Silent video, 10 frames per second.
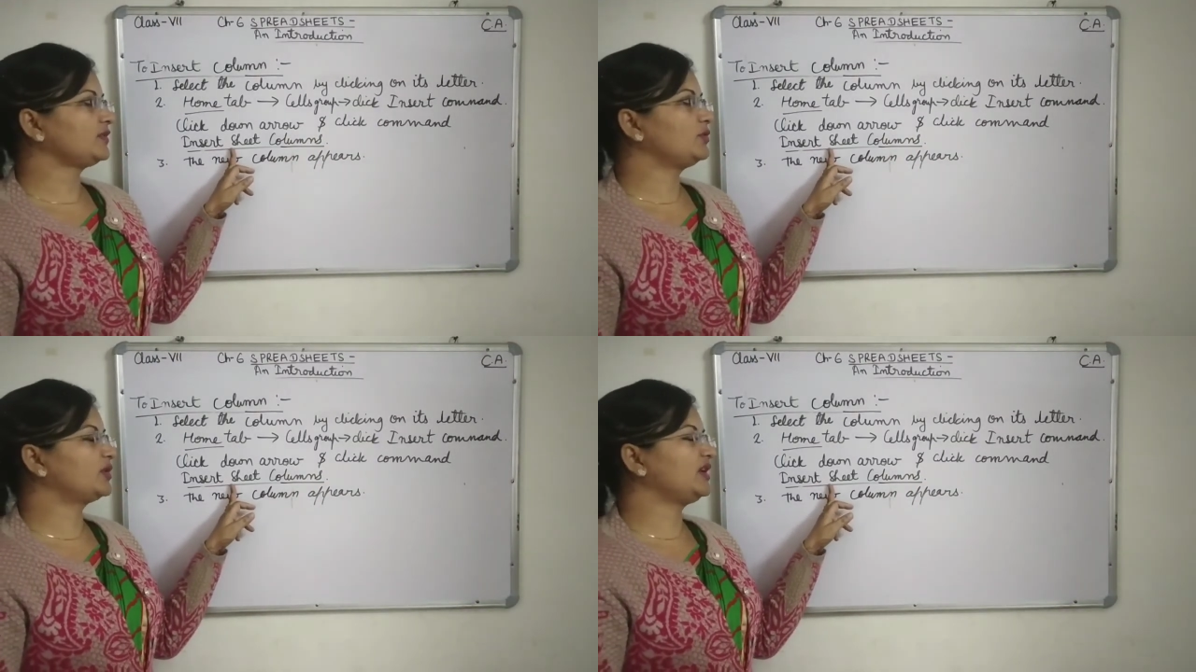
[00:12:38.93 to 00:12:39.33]

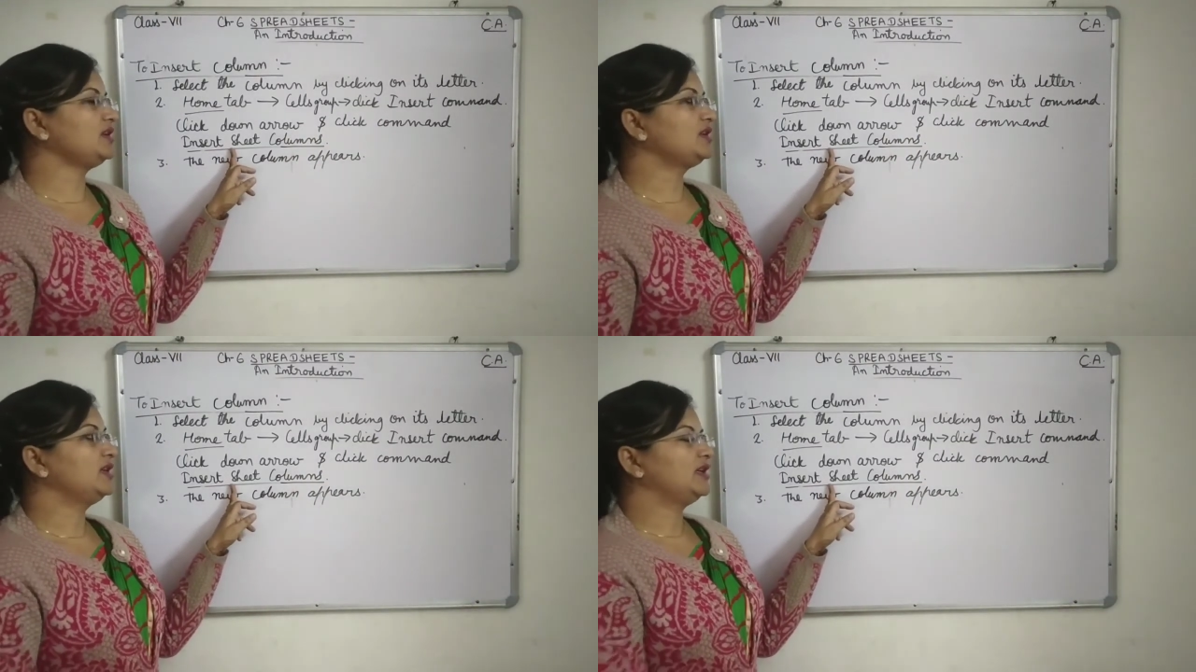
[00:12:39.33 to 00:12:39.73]

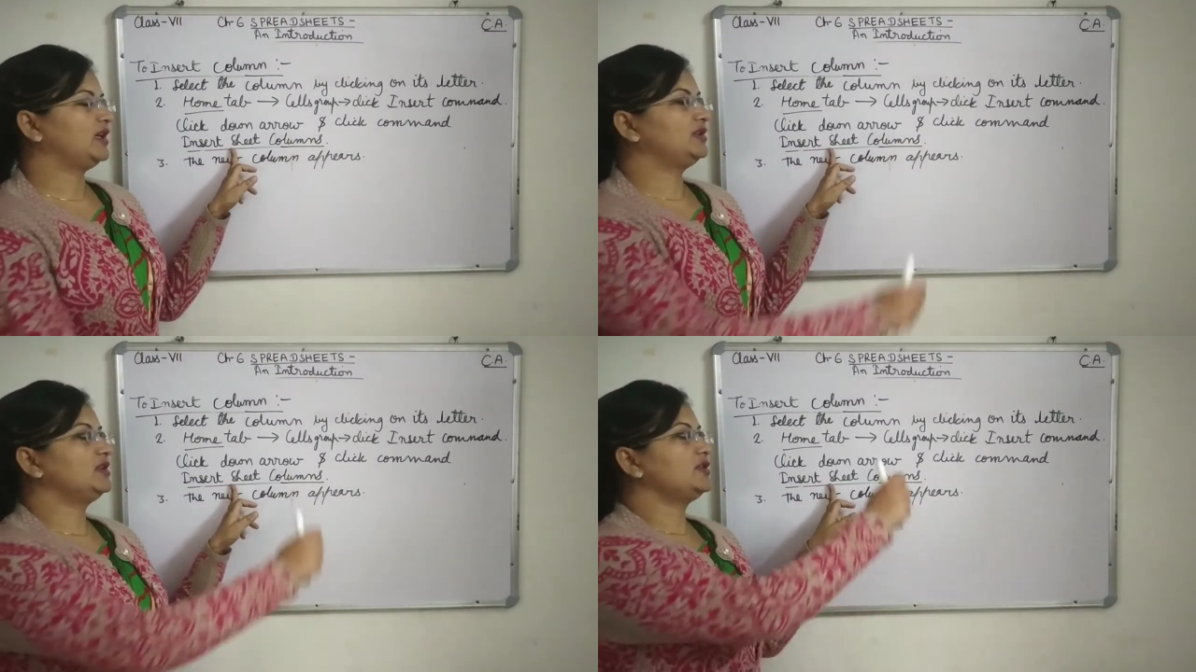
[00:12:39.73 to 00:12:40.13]
Okay,
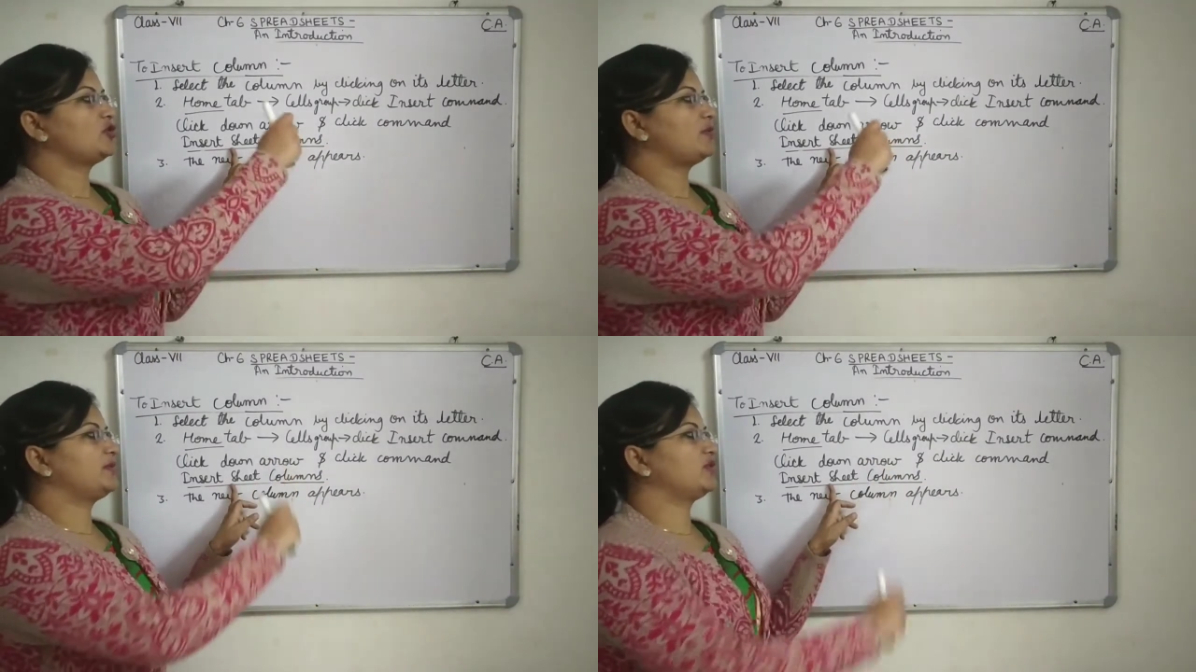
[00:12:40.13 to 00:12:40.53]
in the
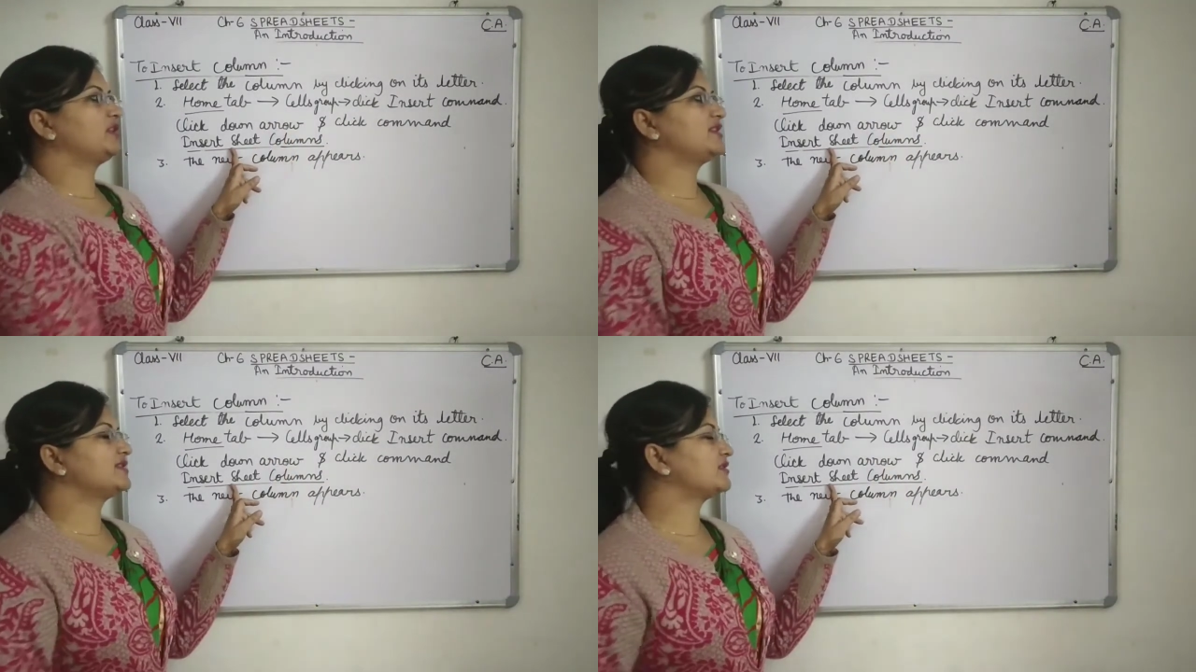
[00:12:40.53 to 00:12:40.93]
drop down
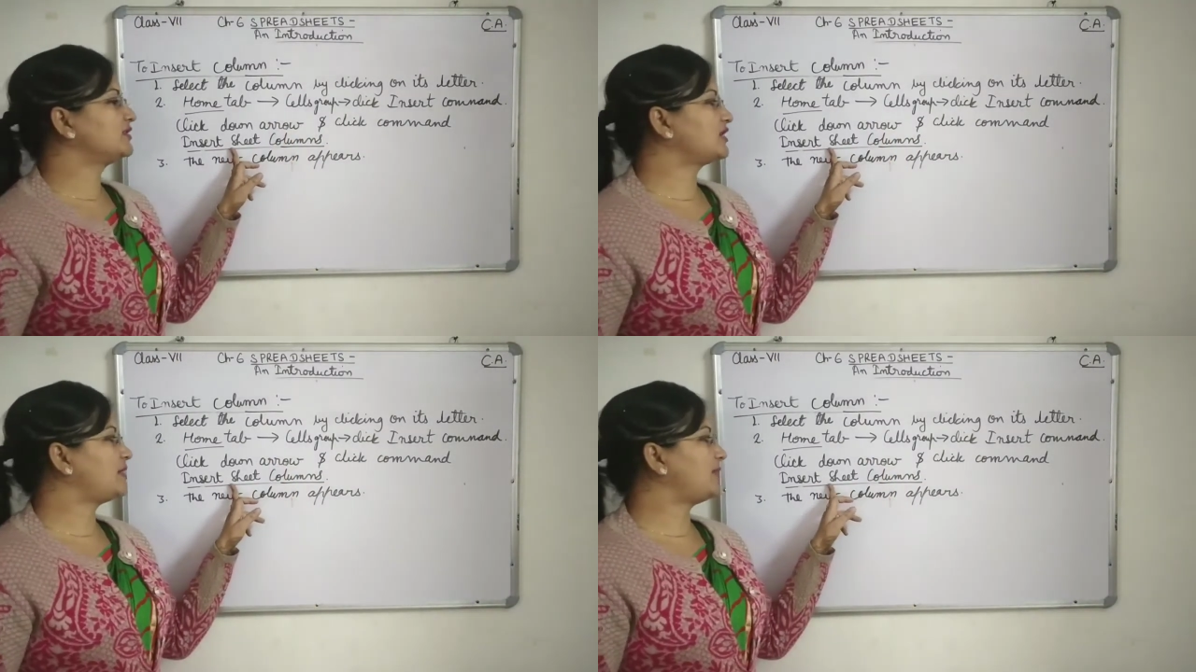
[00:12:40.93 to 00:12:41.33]
and
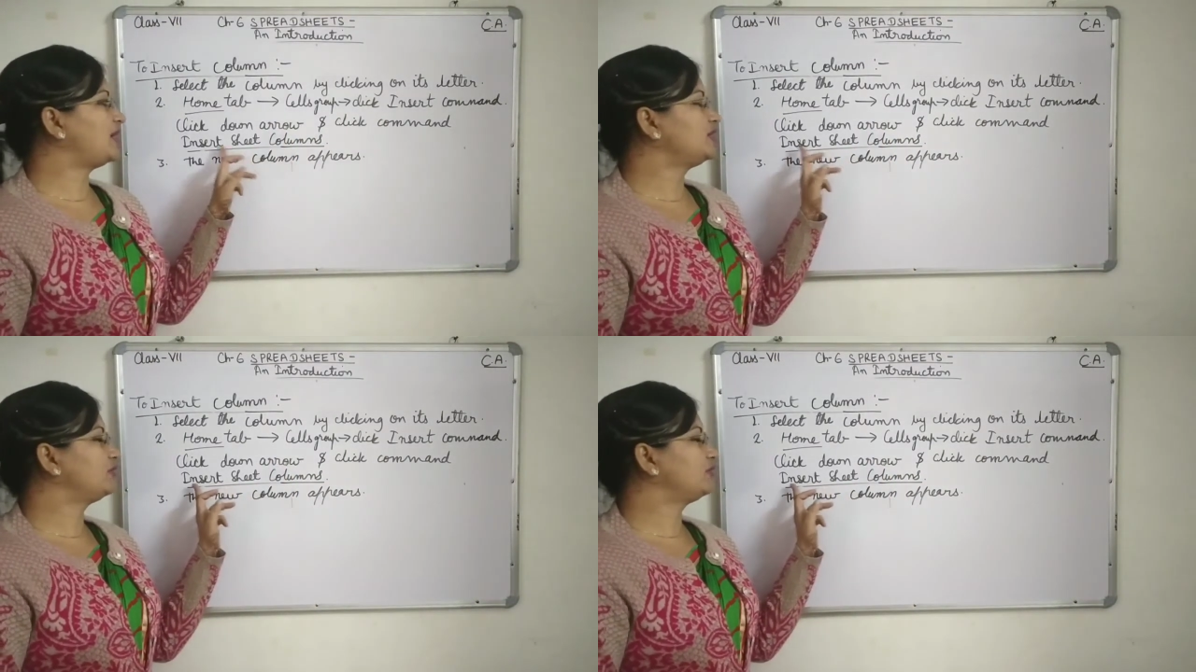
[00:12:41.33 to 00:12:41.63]
insert command